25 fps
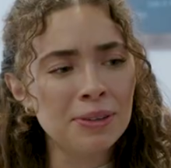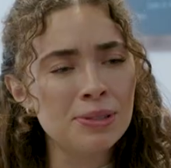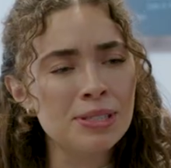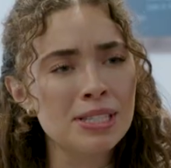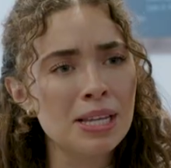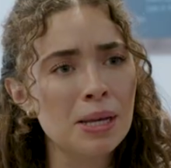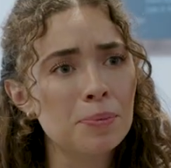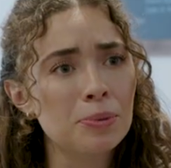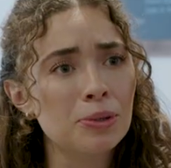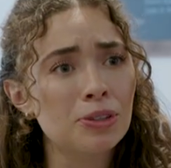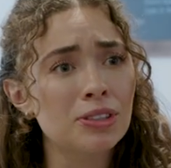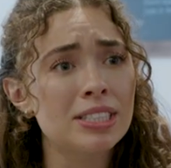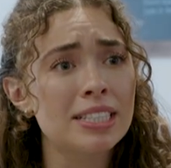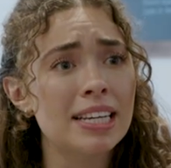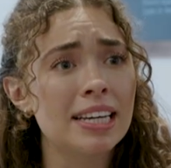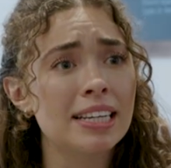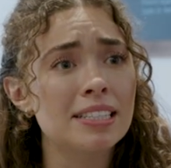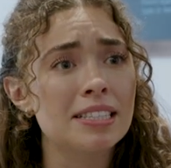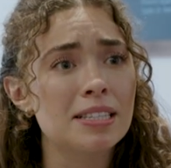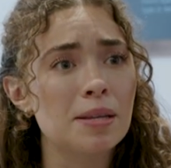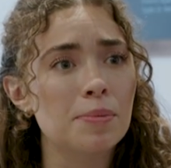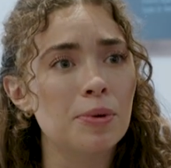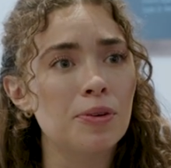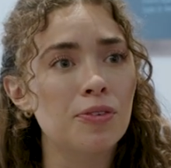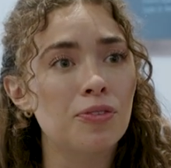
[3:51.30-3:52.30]
was able to
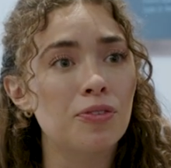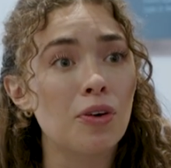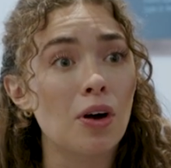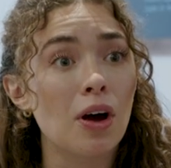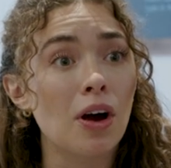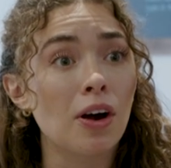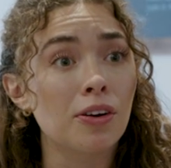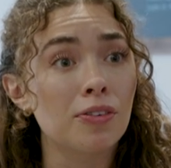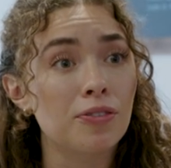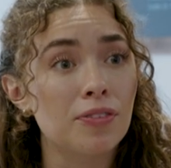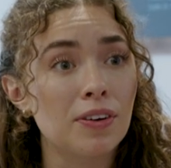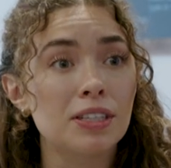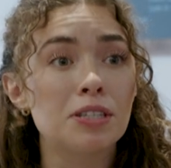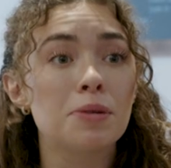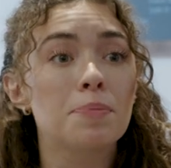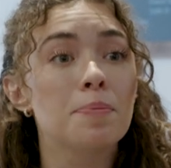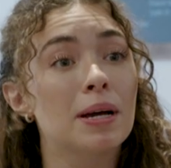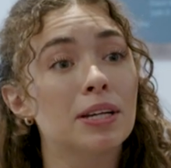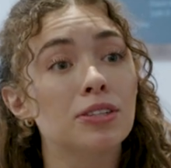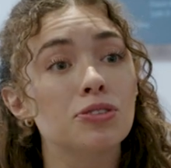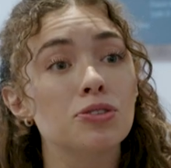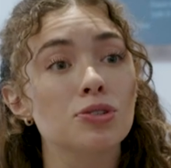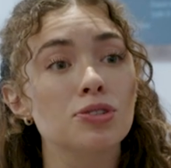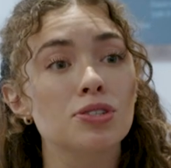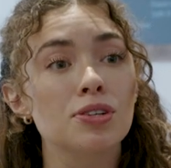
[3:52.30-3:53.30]
take some of our
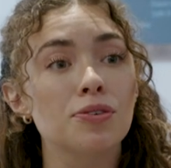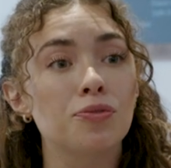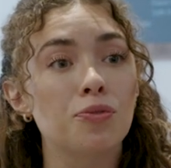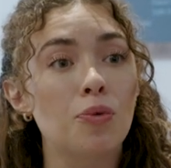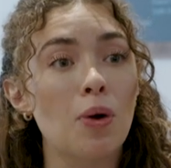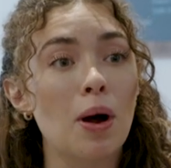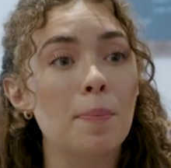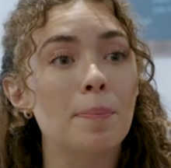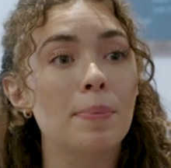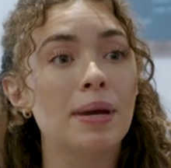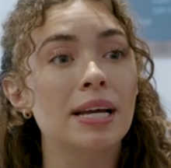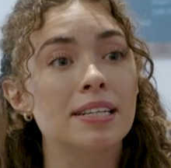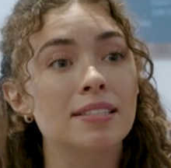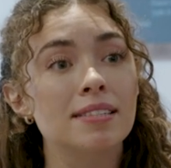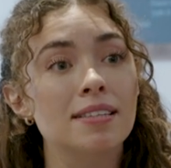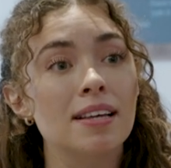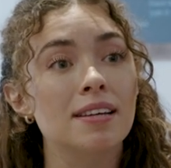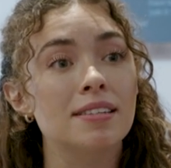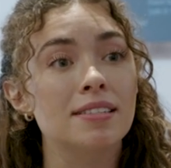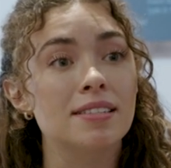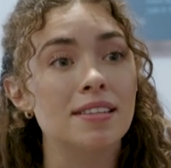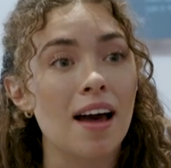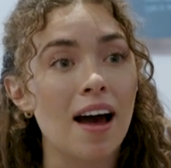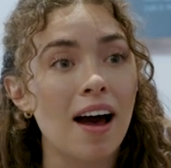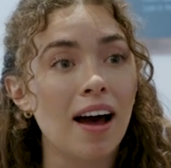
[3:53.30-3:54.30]
fundamentals of what makes
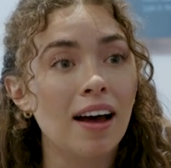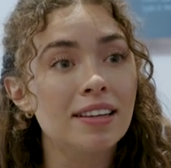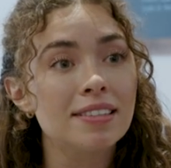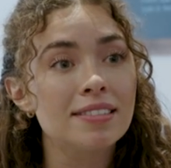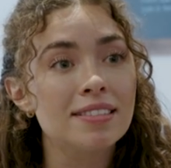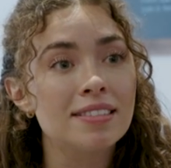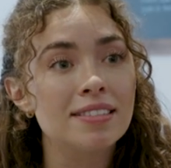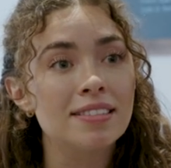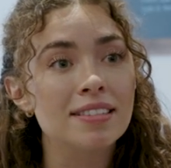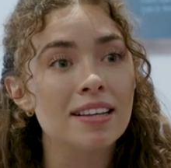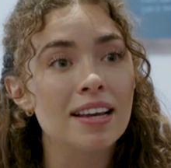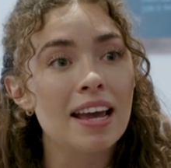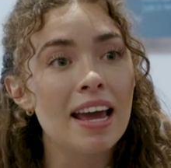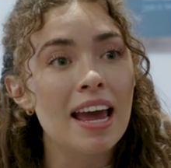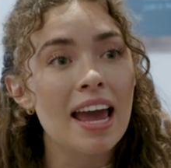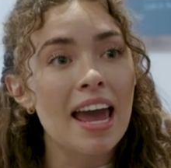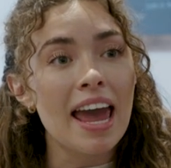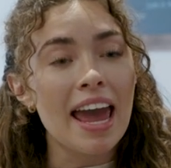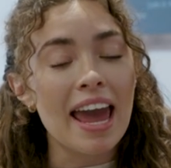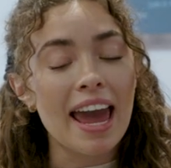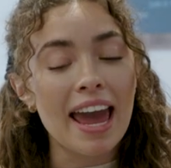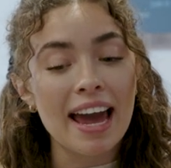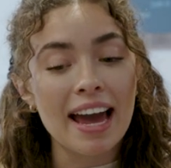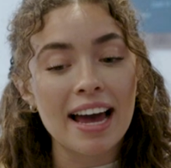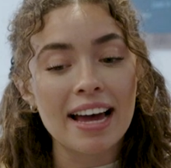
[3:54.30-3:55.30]
us us
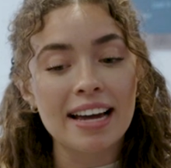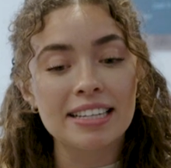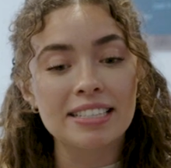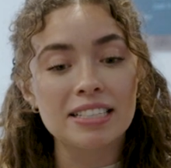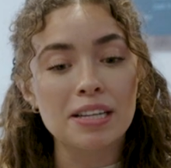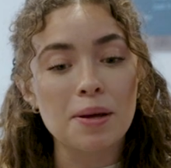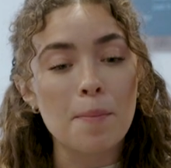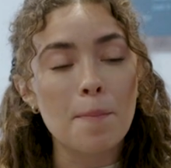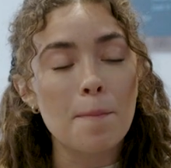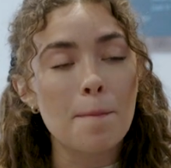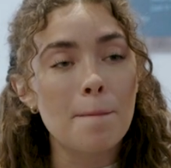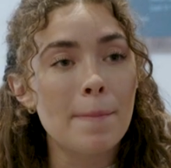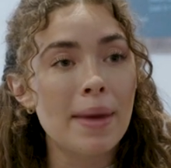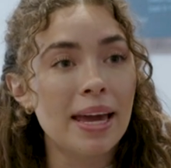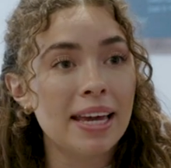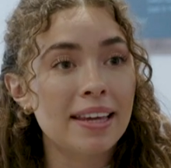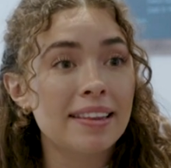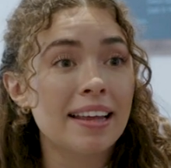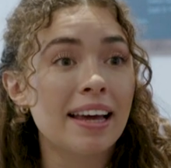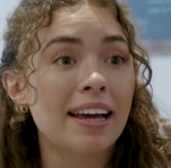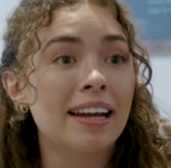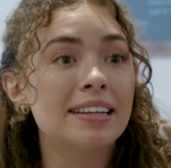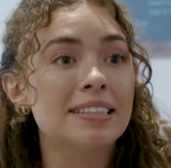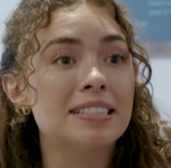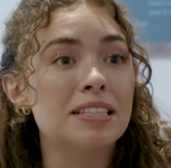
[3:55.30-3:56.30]
and make
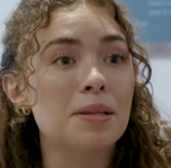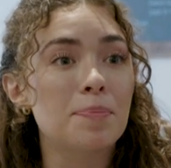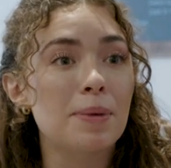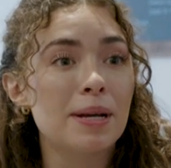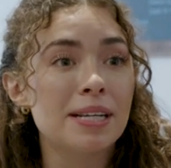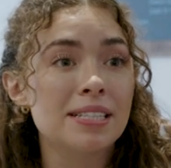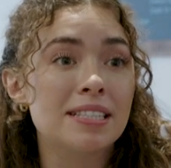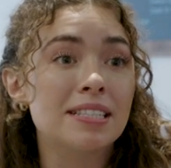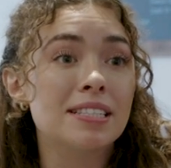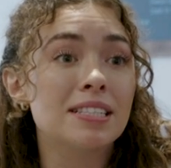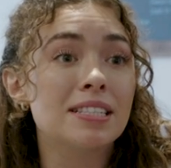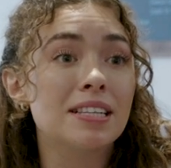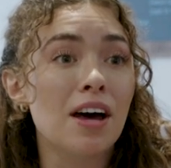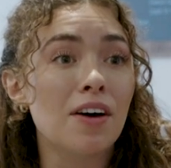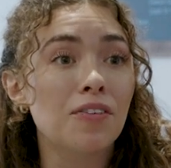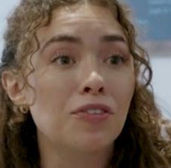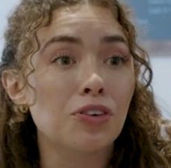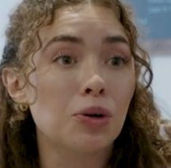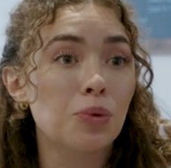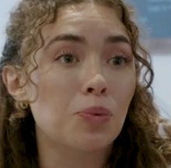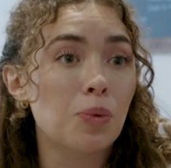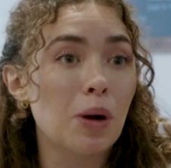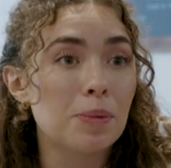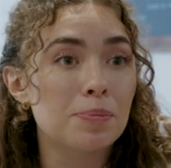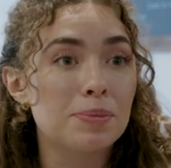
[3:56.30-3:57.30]
that as the basis of
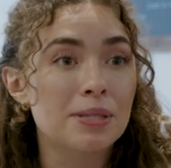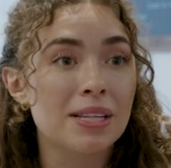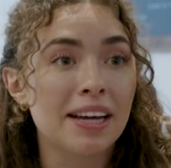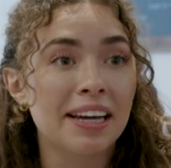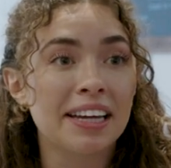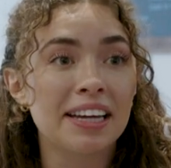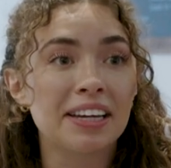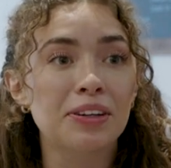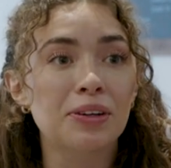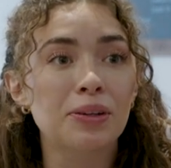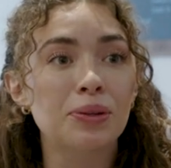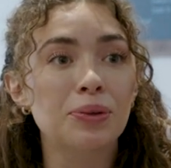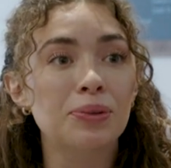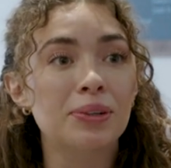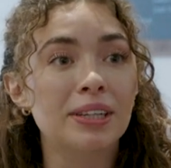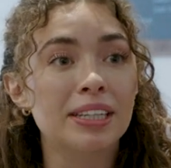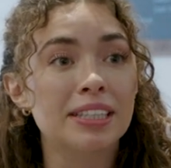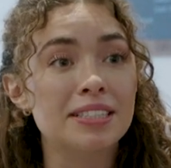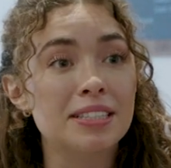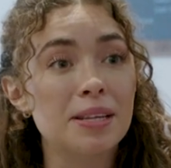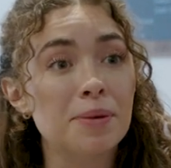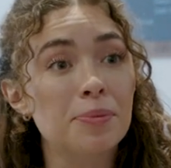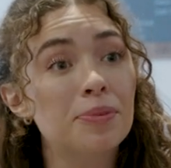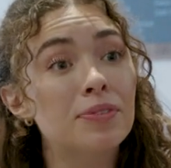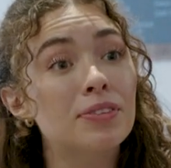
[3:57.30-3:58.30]
our website, including
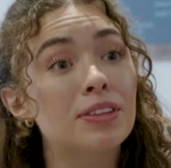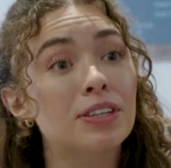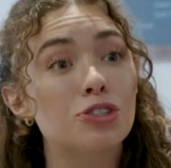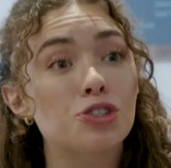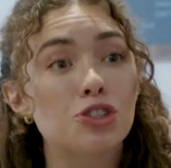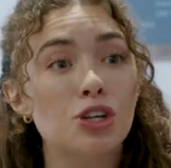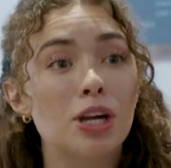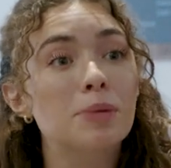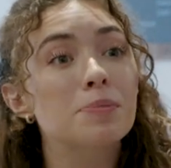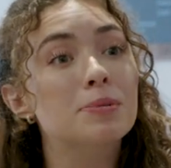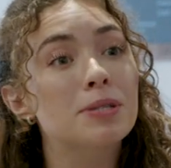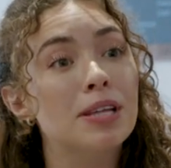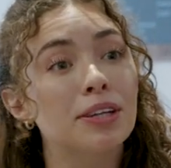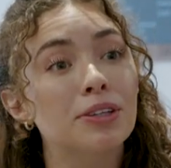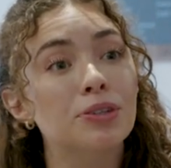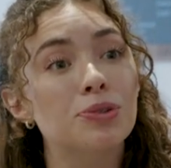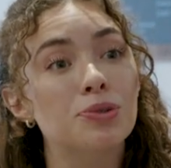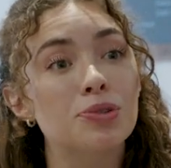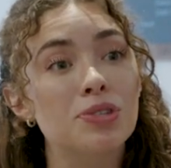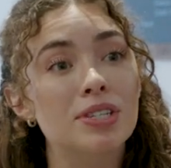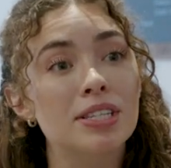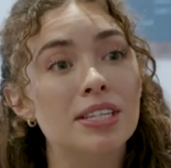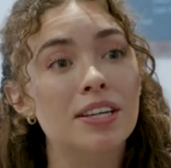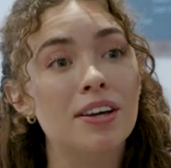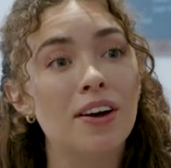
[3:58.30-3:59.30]
some of the shapes that you
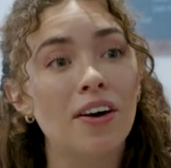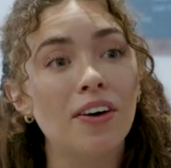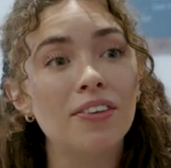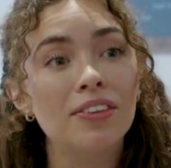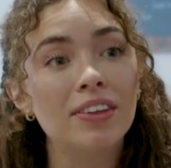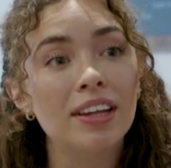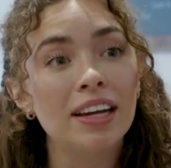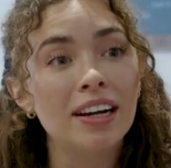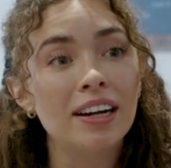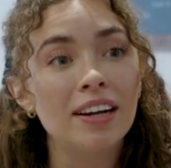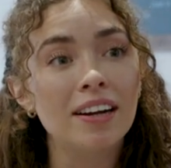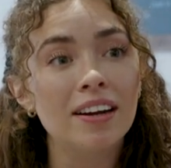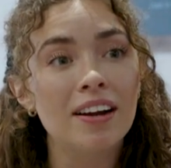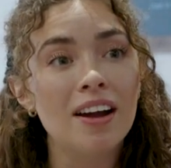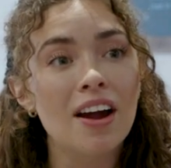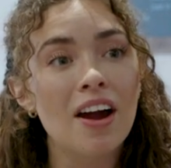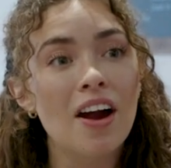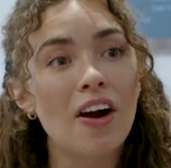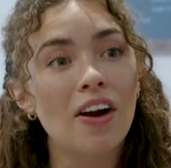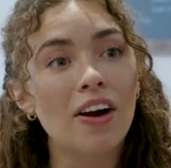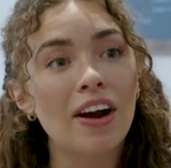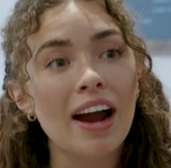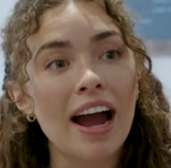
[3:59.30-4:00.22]
see on there are